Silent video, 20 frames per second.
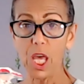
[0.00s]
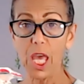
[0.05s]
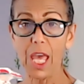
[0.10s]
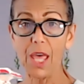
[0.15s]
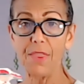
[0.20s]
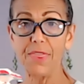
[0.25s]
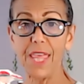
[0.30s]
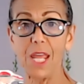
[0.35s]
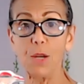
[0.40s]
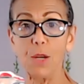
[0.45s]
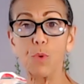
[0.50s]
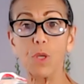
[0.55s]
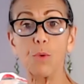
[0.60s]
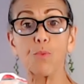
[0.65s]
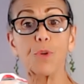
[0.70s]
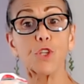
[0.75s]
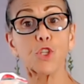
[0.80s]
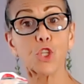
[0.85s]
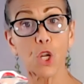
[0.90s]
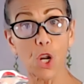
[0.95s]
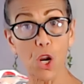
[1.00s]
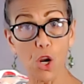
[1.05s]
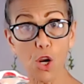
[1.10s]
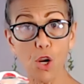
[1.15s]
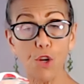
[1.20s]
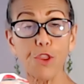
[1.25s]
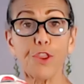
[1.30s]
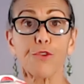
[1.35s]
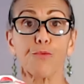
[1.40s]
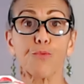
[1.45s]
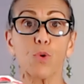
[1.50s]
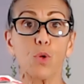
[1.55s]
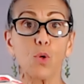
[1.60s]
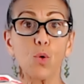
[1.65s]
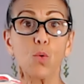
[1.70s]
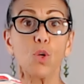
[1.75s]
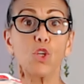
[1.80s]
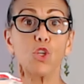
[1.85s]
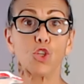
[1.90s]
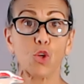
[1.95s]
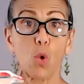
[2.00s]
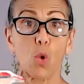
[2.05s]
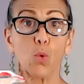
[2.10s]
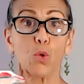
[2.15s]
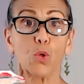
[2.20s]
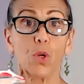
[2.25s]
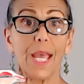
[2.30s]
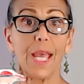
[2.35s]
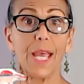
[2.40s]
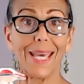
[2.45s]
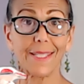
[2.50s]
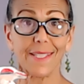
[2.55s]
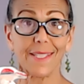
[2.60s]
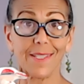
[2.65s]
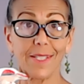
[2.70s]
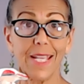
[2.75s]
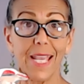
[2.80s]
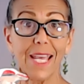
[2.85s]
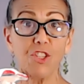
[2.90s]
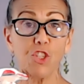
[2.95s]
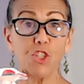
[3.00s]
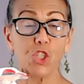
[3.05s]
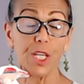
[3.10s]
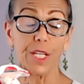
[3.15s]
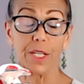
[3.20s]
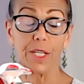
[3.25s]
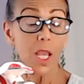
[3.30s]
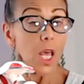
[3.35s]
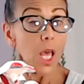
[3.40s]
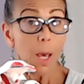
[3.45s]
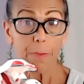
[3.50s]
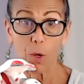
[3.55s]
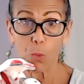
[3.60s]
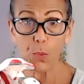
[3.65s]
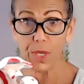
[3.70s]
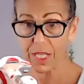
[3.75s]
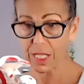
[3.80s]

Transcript: and then we return through shoulder extension. But